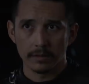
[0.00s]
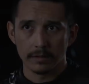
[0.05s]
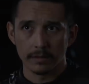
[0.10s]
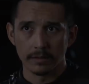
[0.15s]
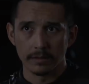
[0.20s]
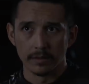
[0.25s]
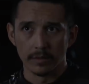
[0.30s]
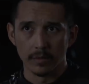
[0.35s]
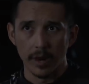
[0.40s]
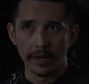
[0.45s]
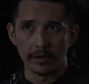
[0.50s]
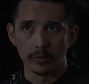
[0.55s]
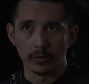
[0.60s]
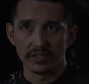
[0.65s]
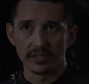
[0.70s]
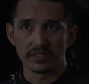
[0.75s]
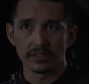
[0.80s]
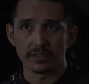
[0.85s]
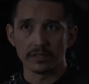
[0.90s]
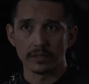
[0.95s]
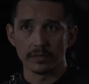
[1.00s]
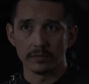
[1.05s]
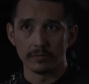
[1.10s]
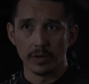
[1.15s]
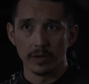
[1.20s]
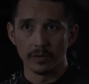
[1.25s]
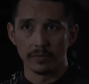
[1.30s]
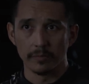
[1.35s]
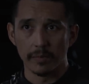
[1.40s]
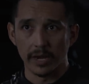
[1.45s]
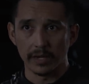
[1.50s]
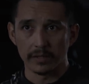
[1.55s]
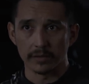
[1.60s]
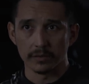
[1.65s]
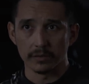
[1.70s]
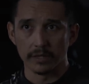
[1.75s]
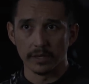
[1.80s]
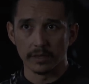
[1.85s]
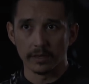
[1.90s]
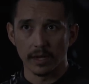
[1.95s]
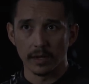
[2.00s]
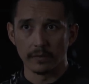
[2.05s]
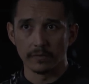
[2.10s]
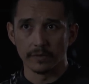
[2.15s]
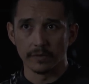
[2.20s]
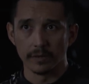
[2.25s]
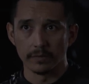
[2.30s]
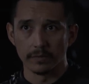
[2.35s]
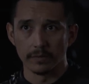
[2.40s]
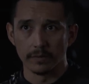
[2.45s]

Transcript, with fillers: And the writer wants to send them both back to where they came from.